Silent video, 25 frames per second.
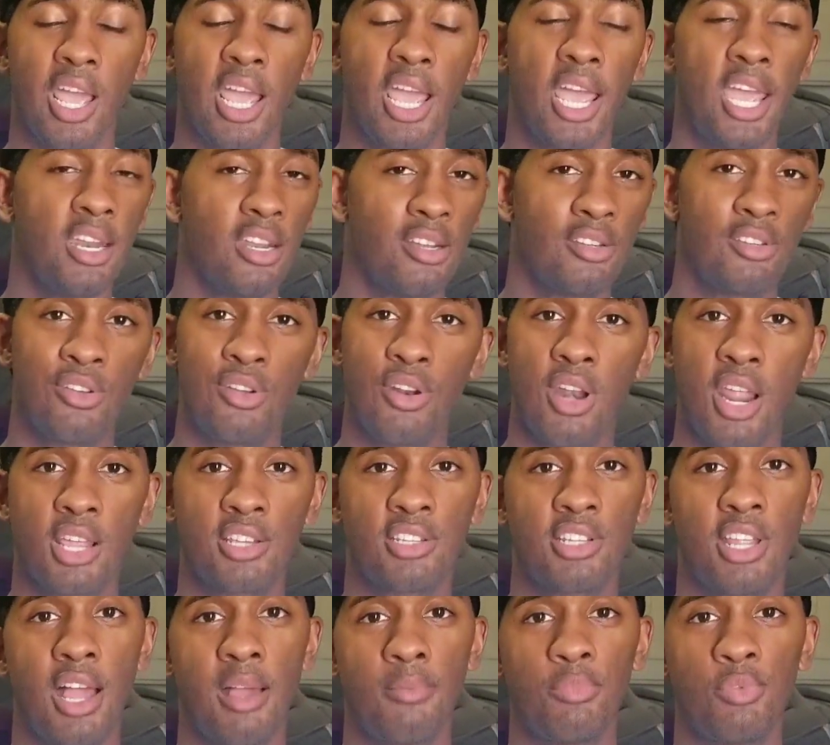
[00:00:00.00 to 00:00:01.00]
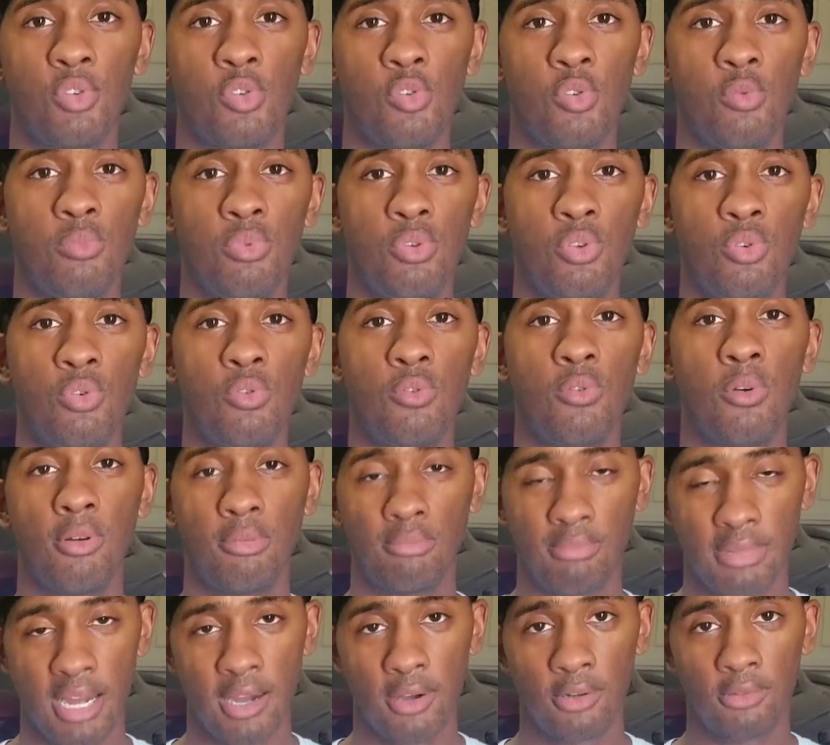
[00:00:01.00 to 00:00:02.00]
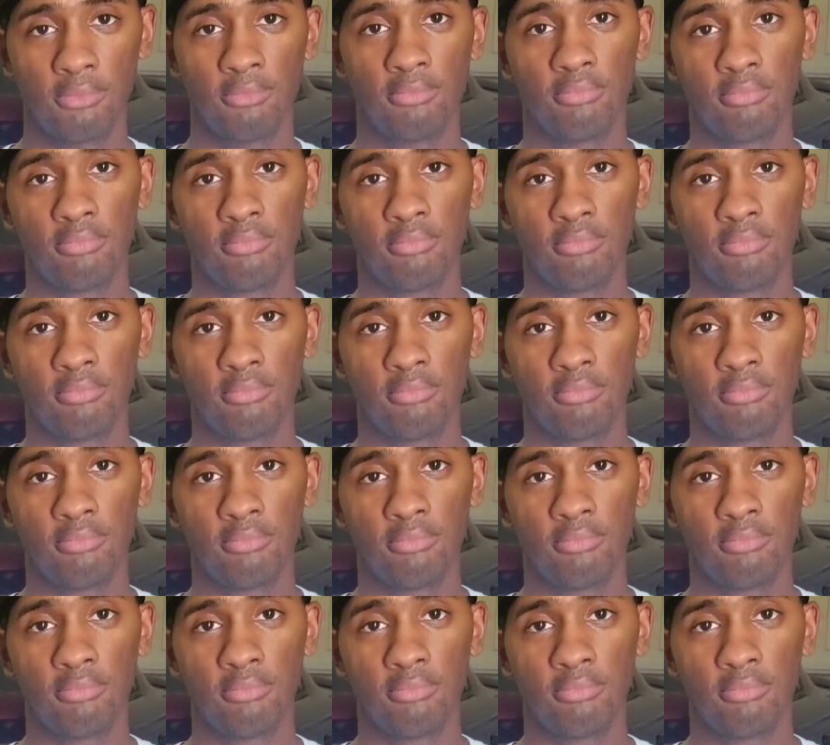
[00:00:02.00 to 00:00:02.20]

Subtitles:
And until next time, to you, I'm out.